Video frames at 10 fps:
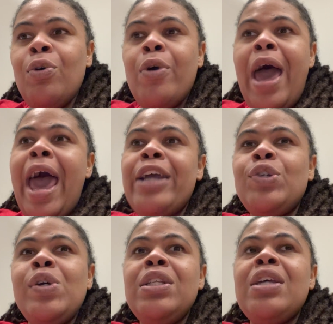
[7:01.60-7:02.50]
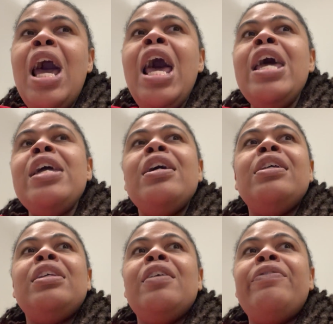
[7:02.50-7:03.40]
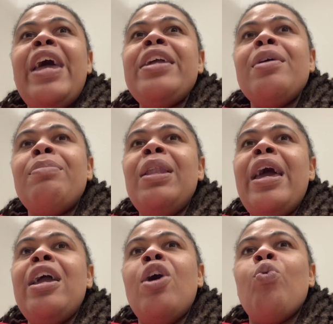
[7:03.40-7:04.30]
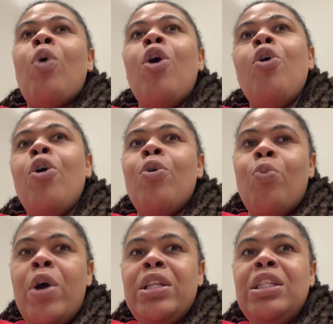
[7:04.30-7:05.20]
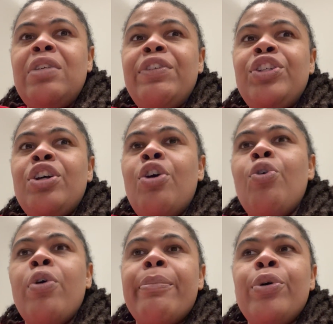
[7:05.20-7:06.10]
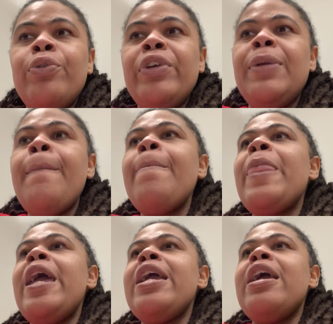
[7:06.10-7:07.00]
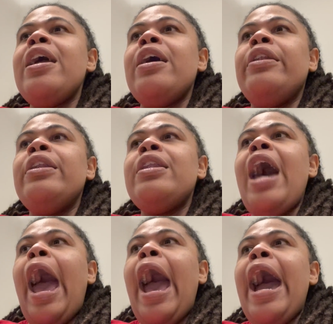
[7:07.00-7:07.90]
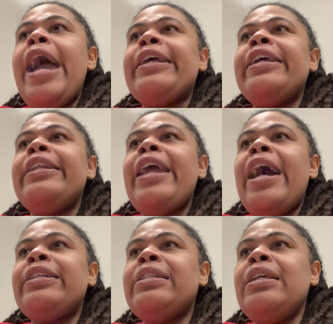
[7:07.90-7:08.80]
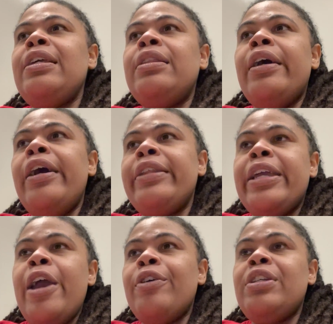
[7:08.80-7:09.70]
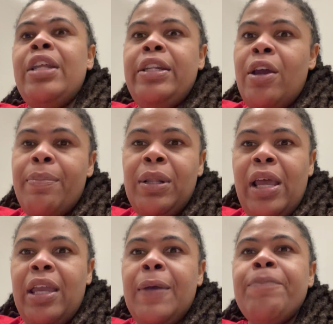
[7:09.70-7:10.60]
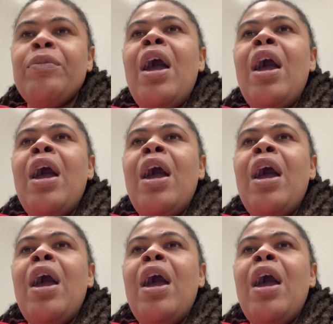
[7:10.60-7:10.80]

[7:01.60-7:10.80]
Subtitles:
or actress, is if they can play a role on one TV show or movie and I cannot see the other character that they're playing.